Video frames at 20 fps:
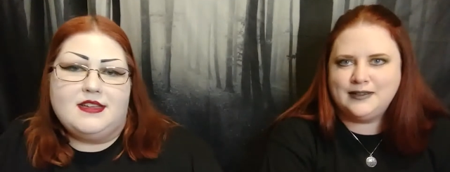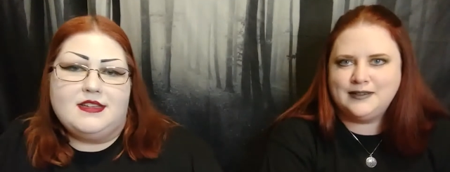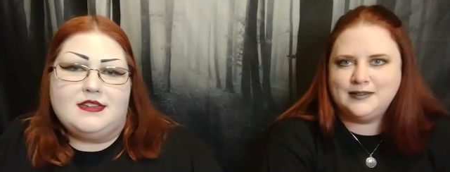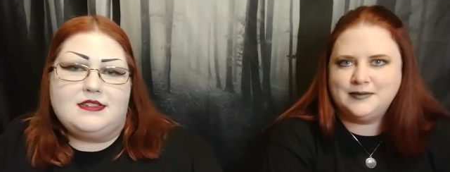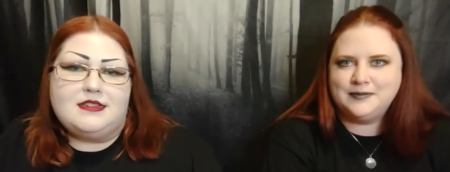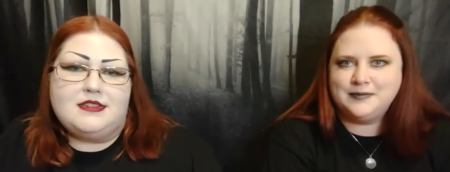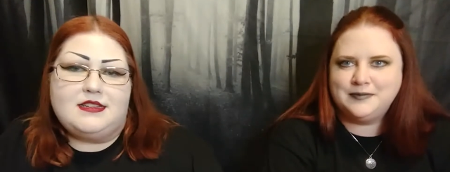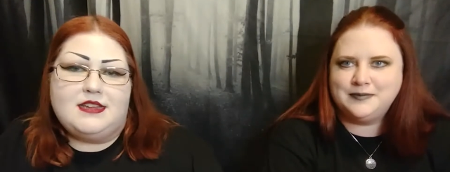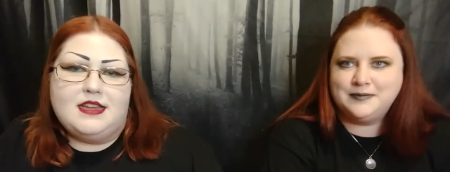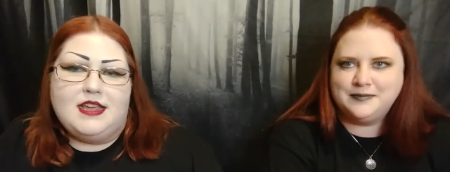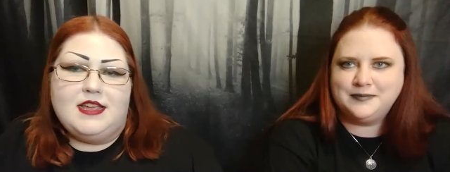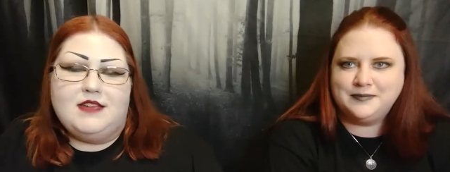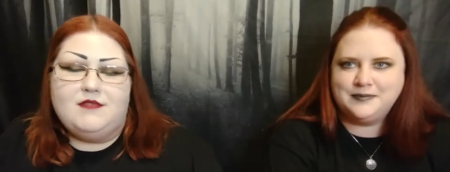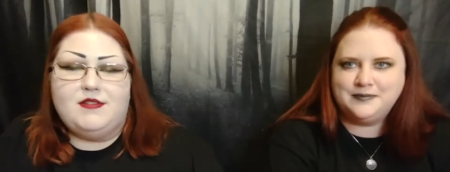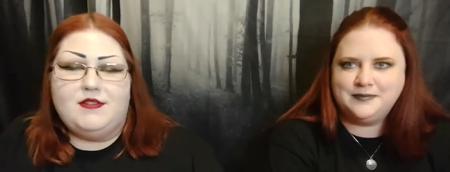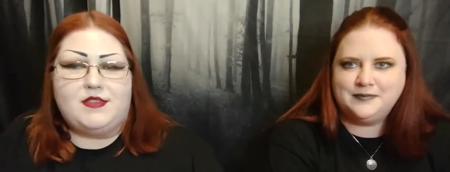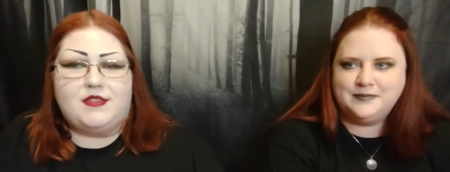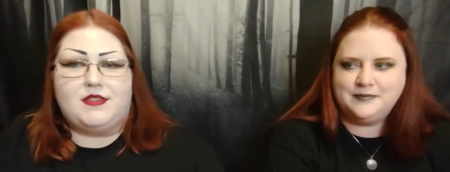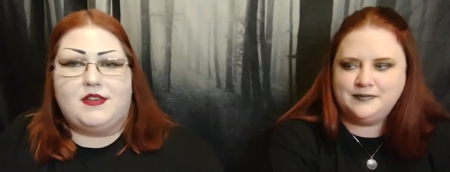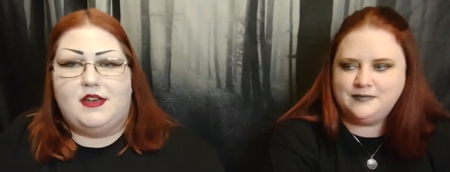Speaker 1: Today
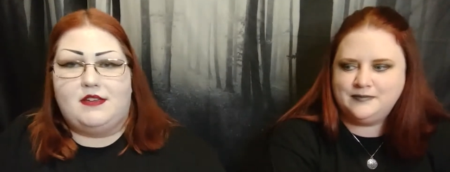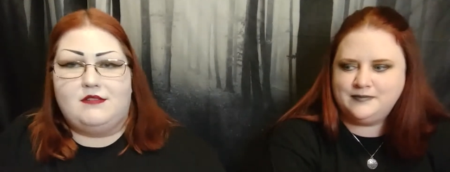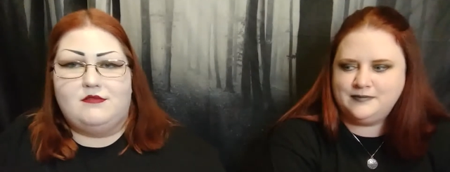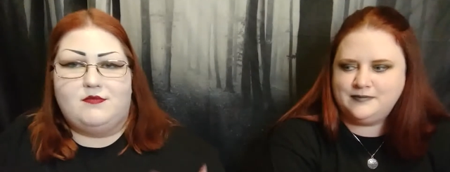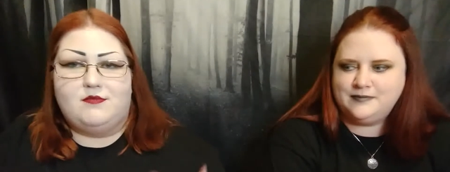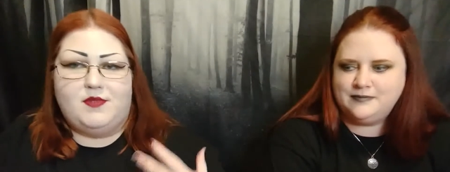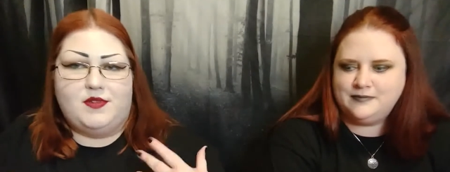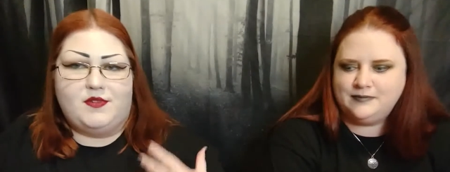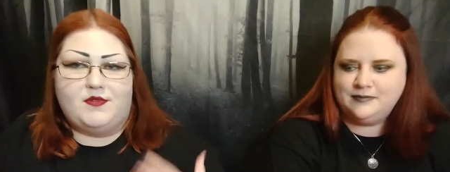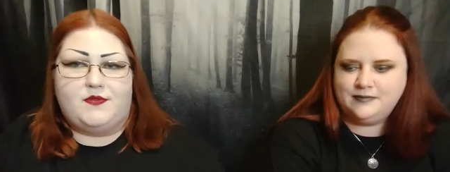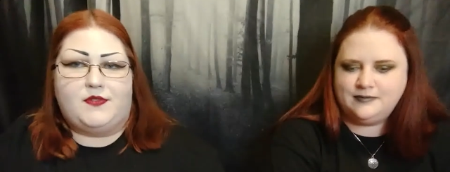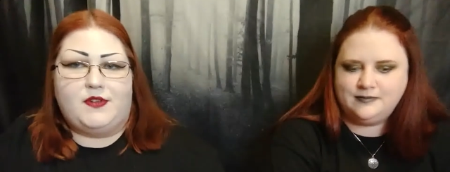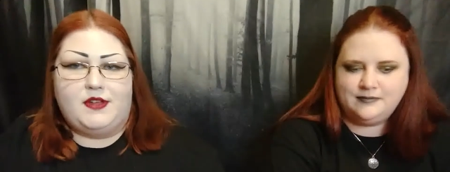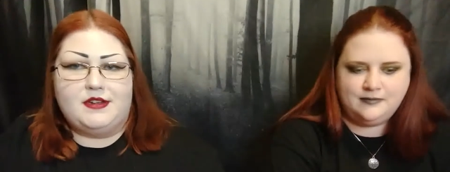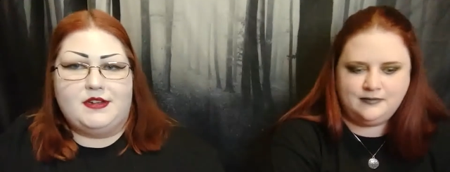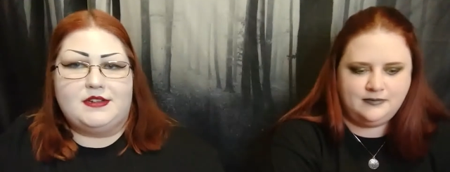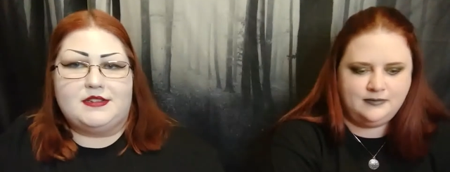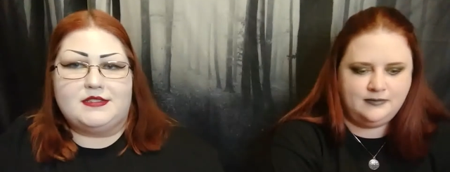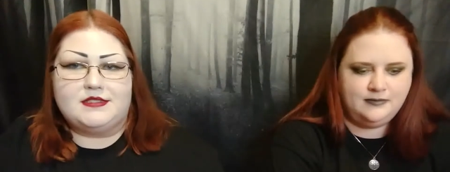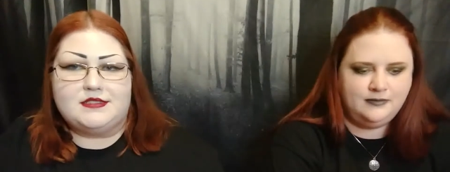we thought it would be
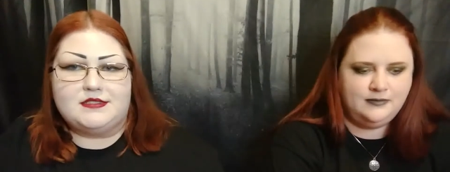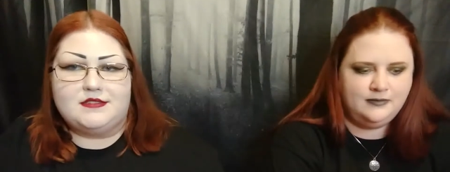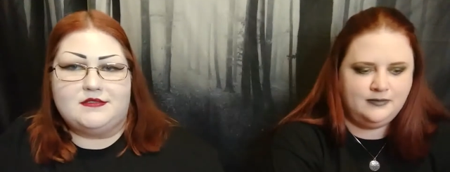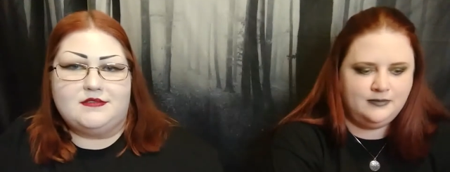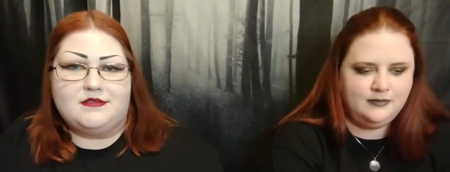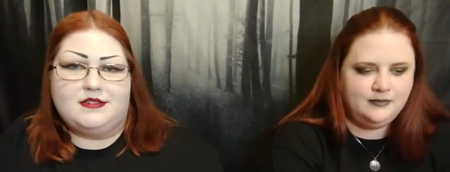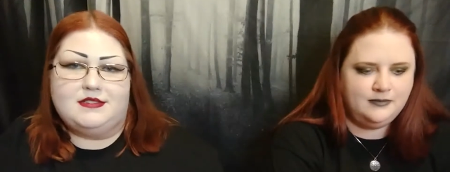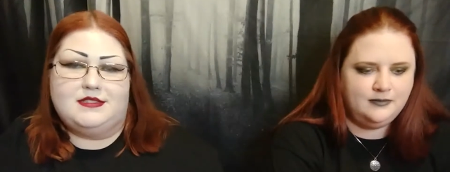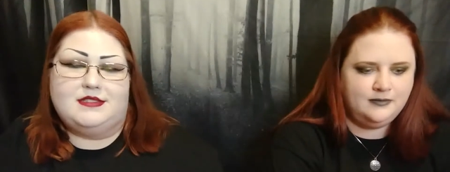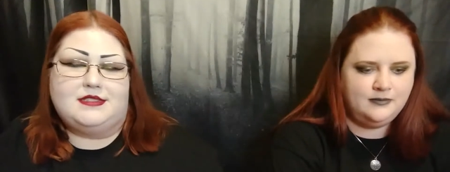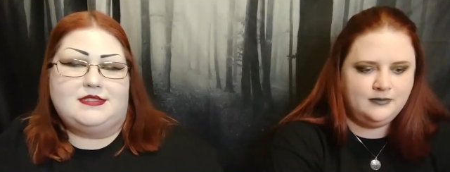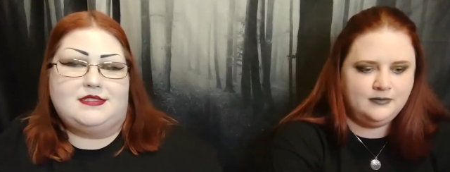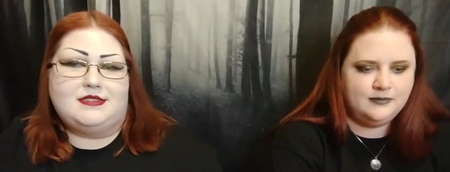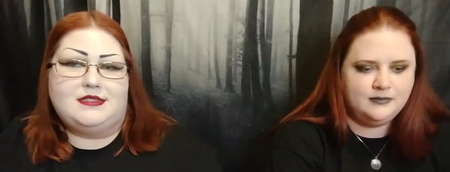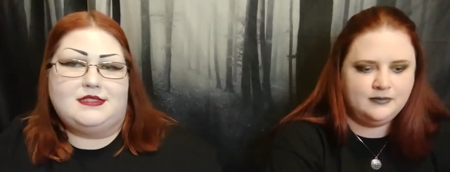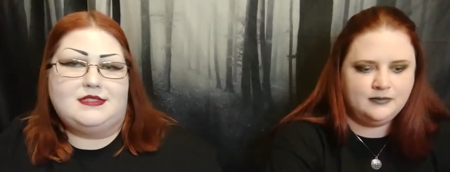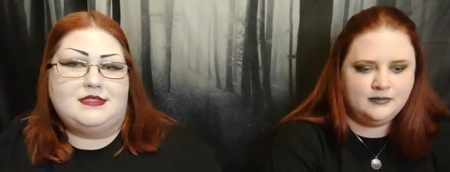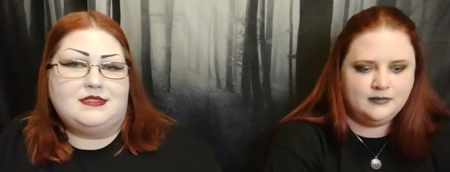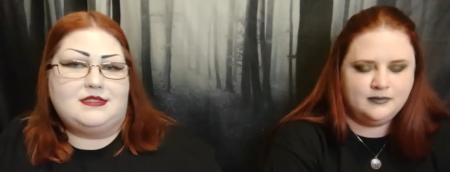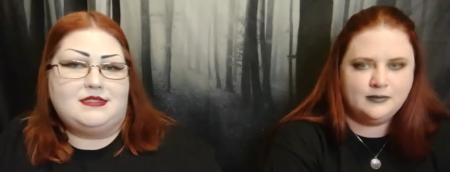fun considering this
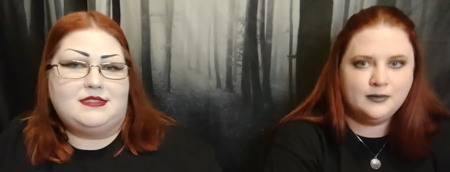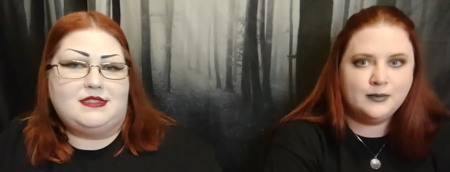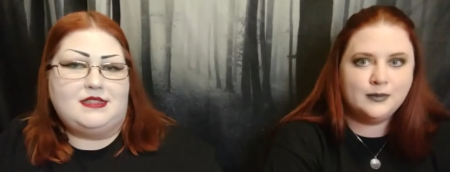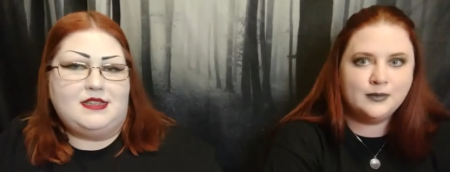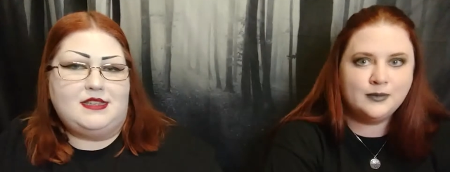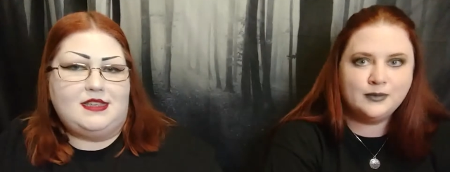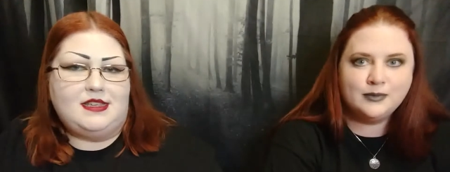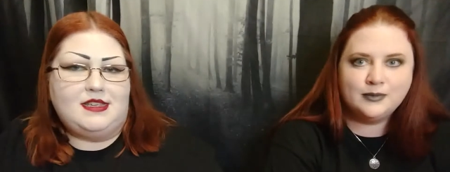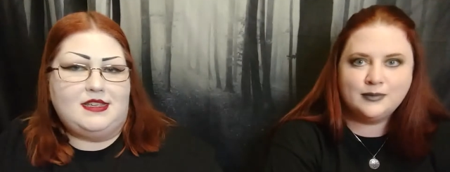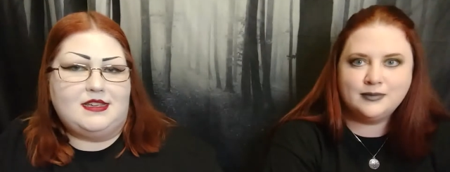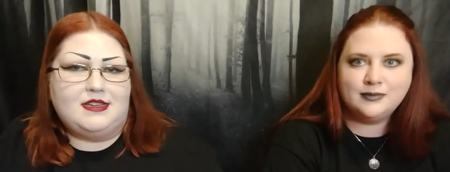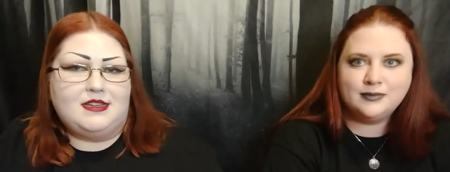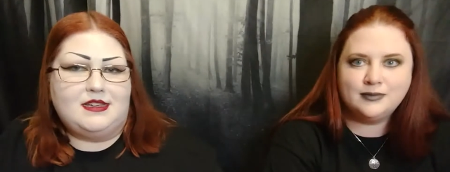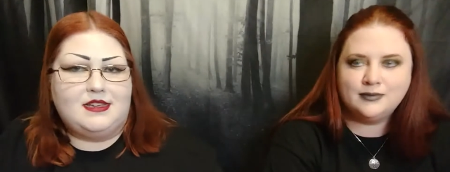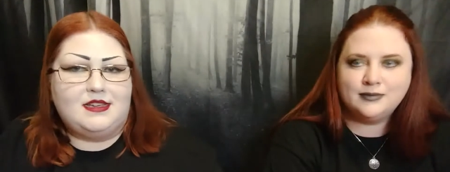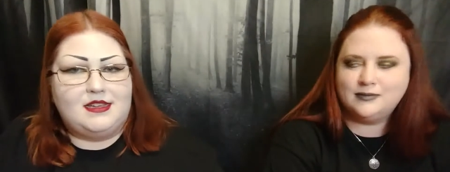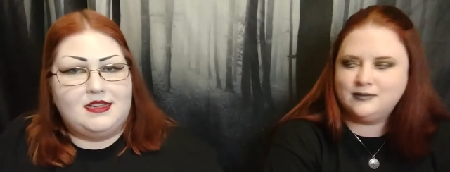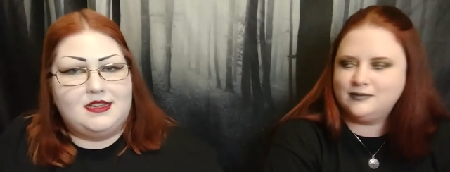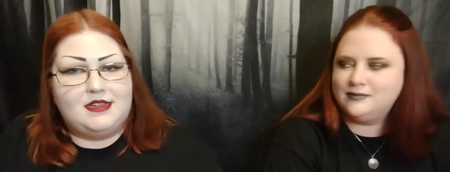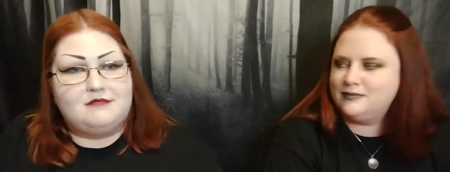is the,
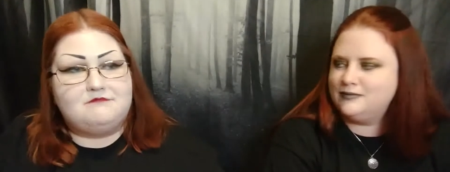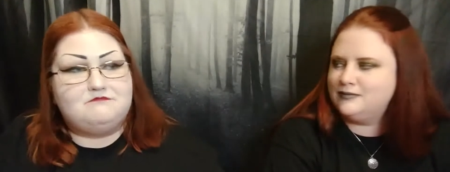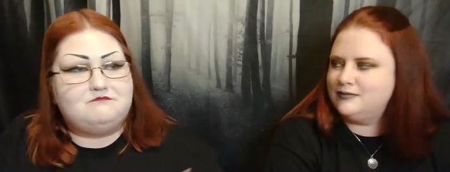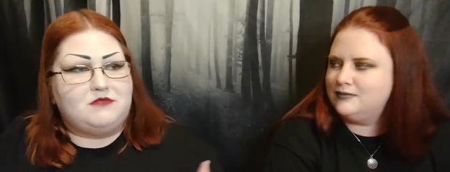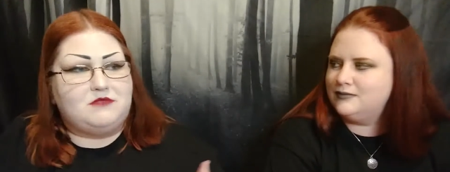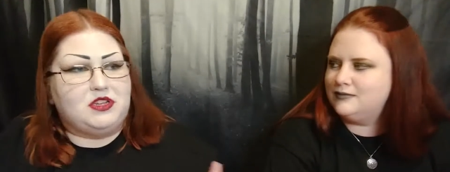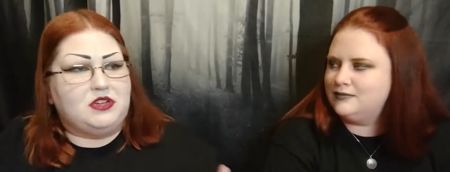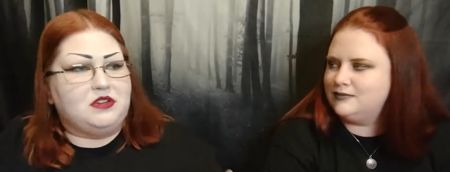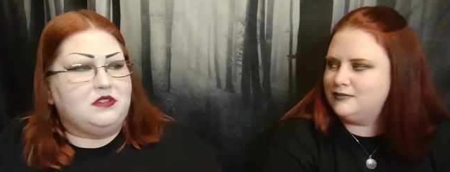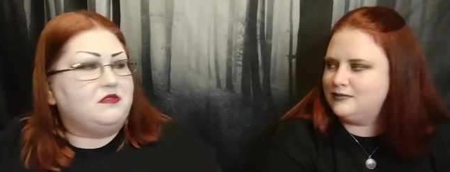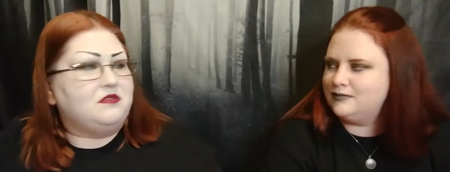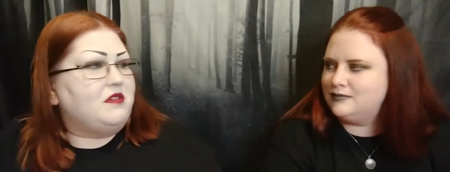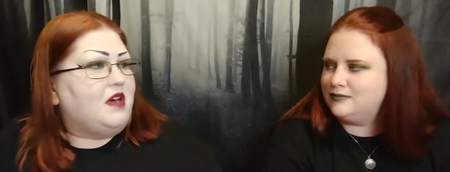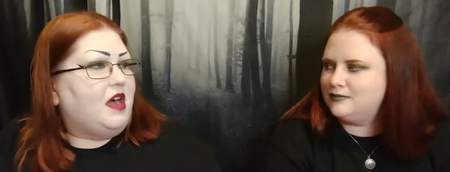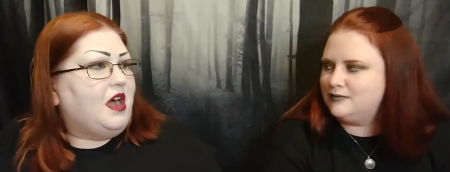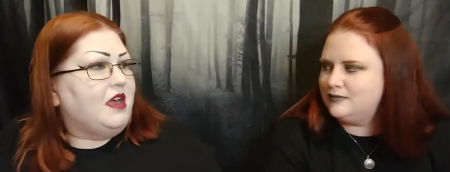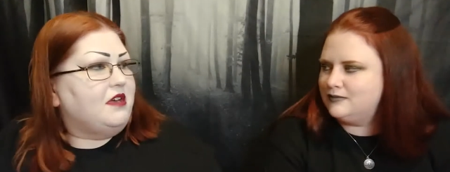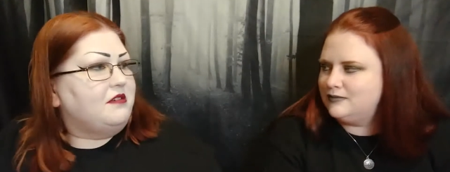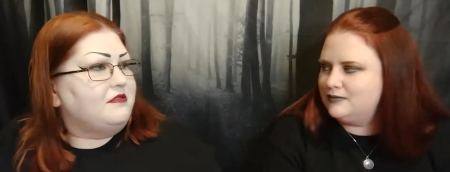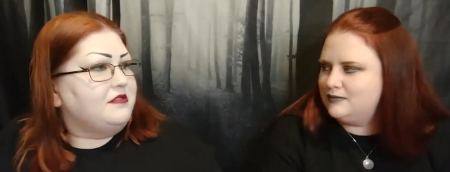you know,
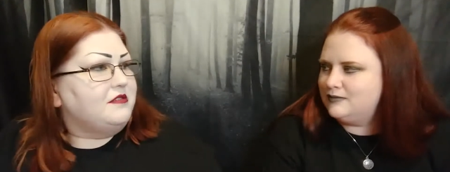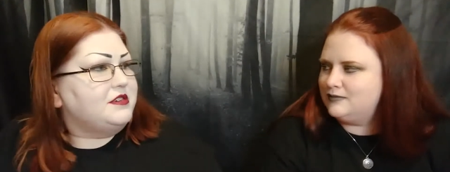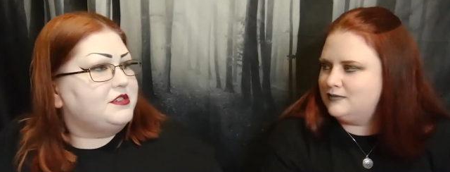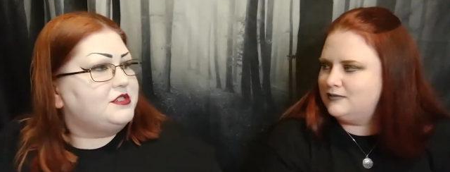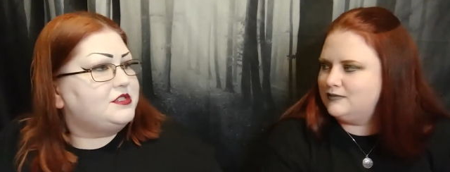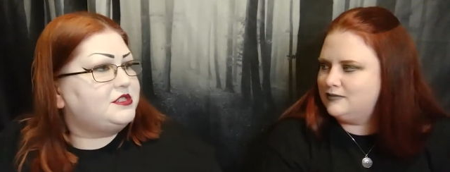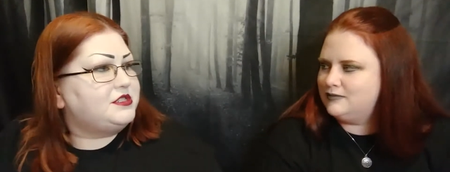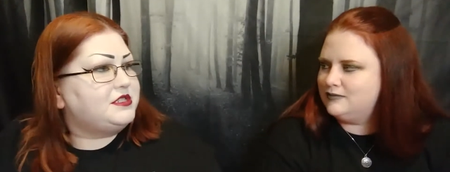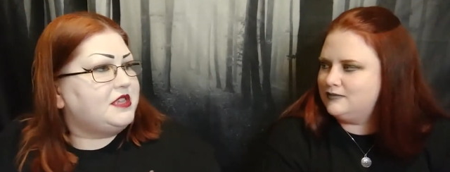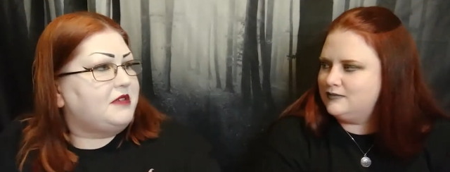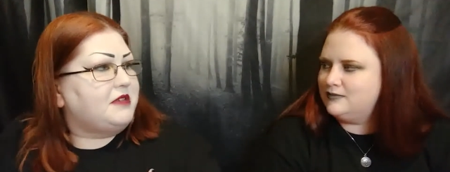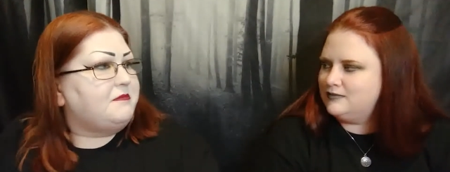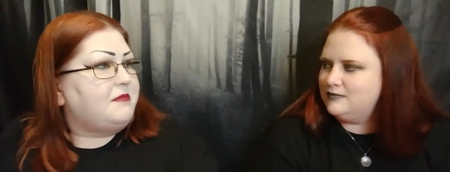Irish St.